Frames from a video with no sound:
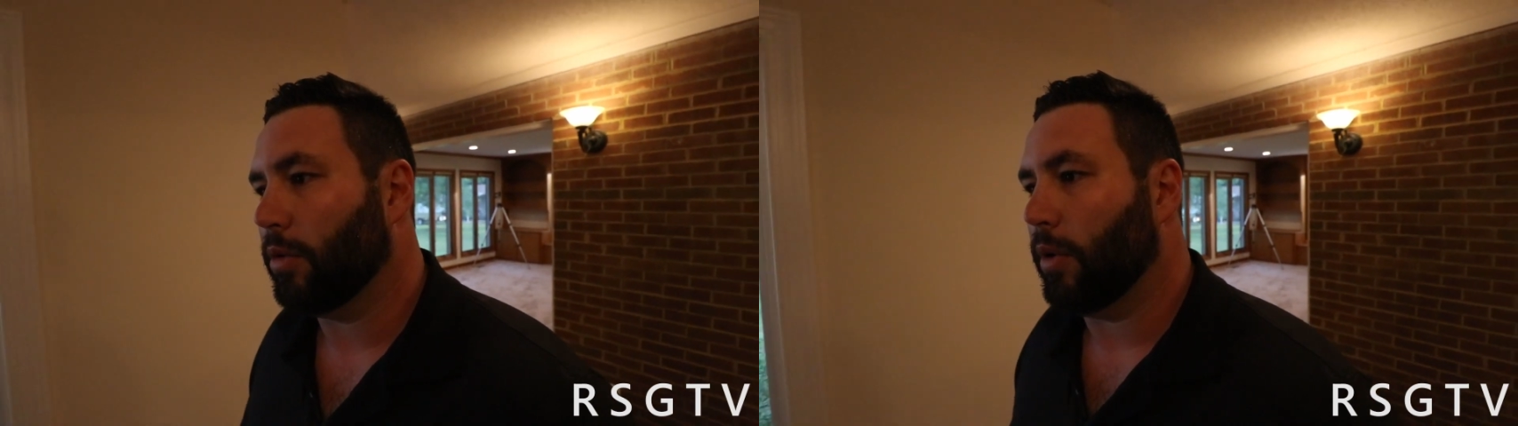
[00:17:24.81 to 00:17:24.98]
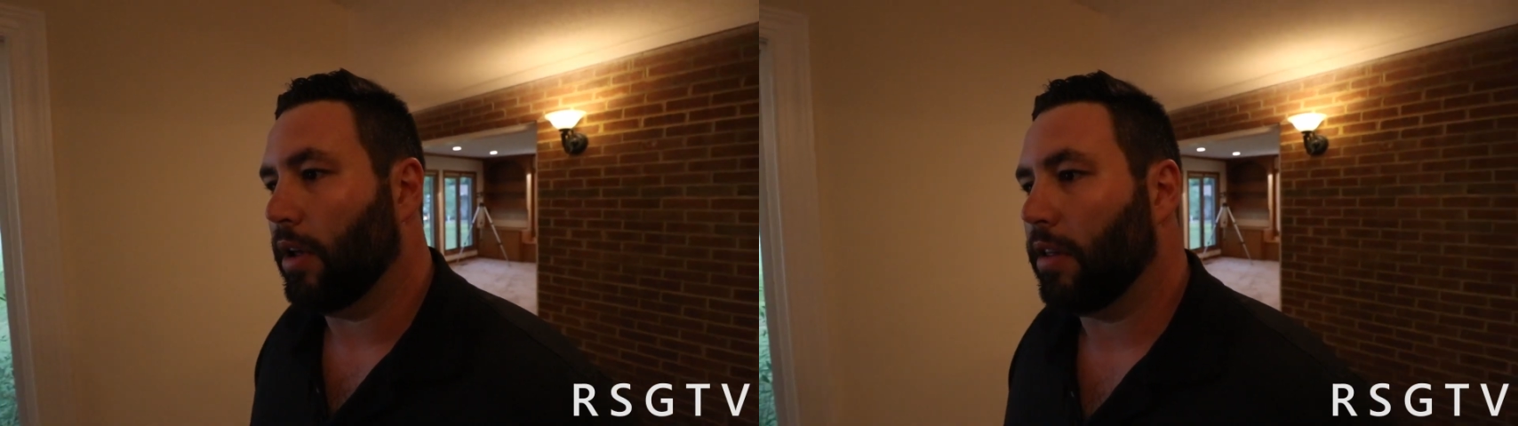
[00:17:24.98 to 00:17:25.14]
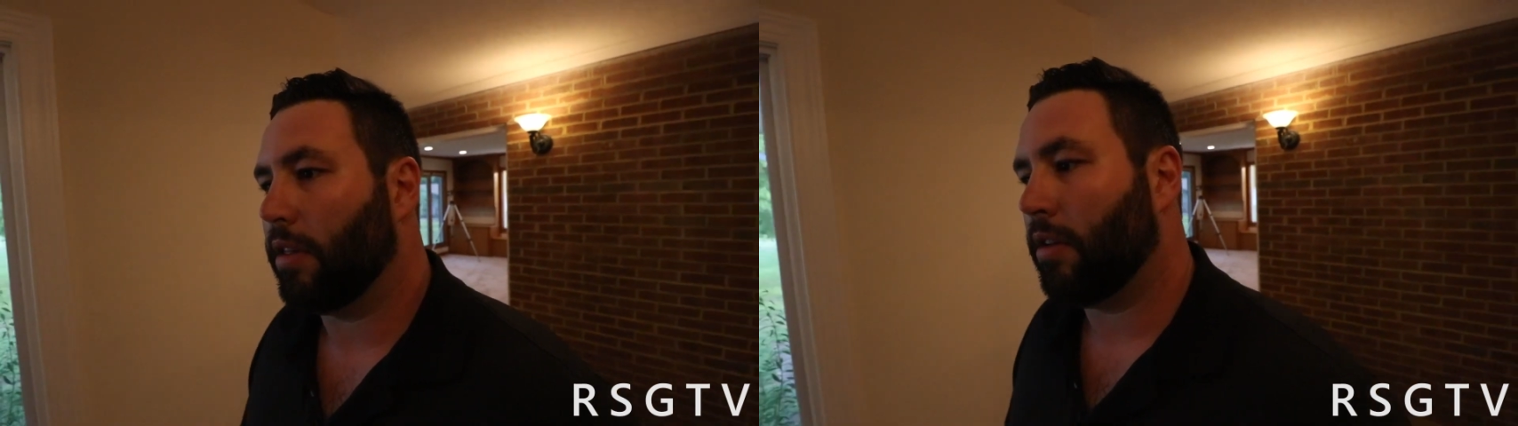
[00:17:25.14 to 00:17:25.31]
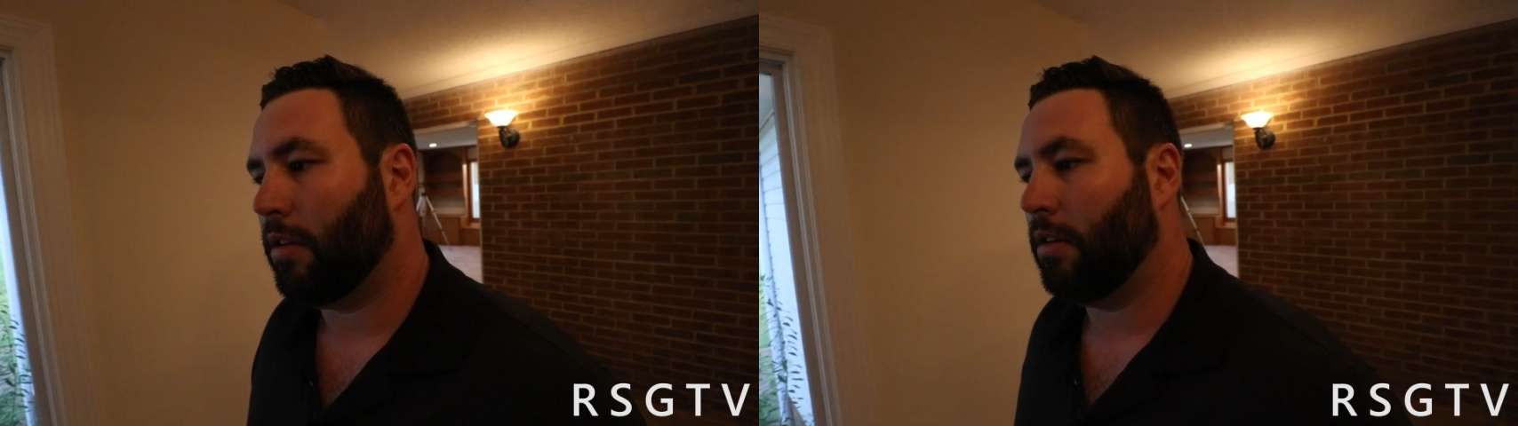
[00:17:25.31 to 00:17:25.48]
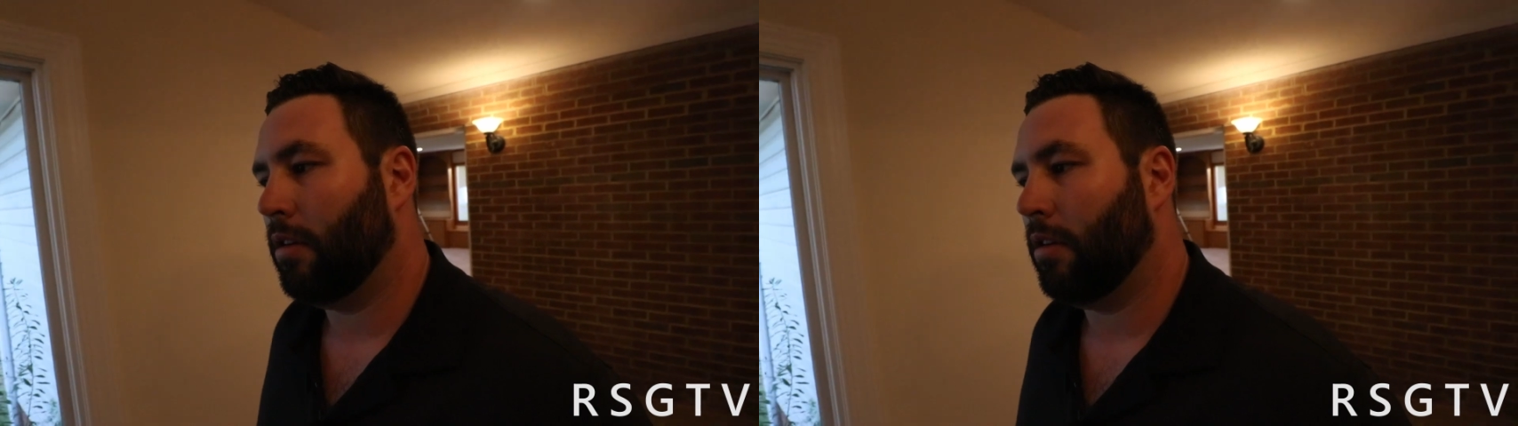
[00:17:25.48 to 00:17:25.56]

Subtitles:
with